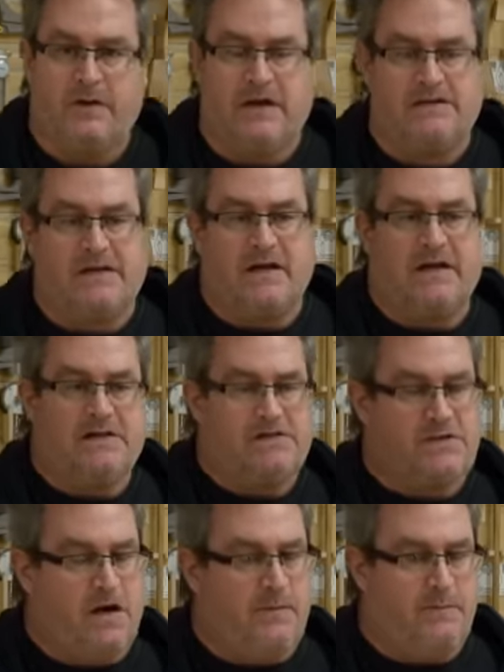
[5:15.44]
is I'm going to
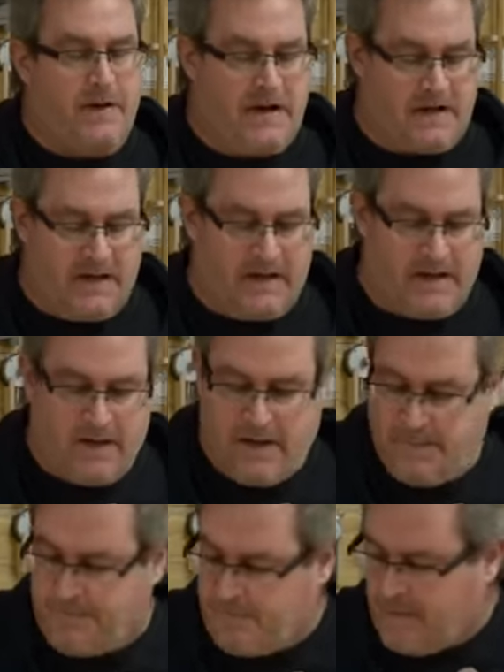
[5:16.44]
start making
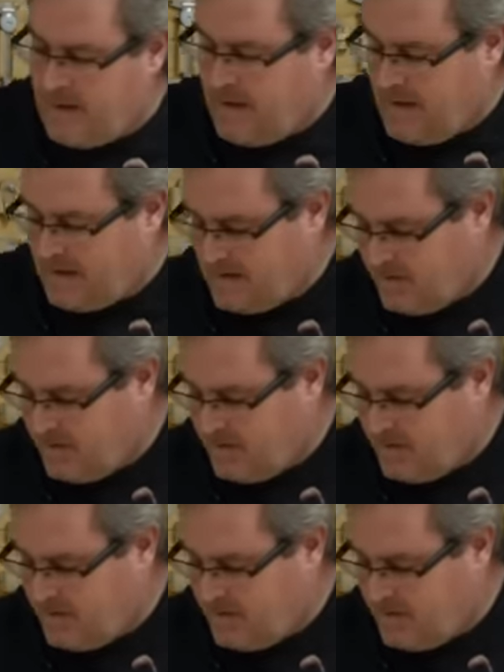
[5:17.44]
the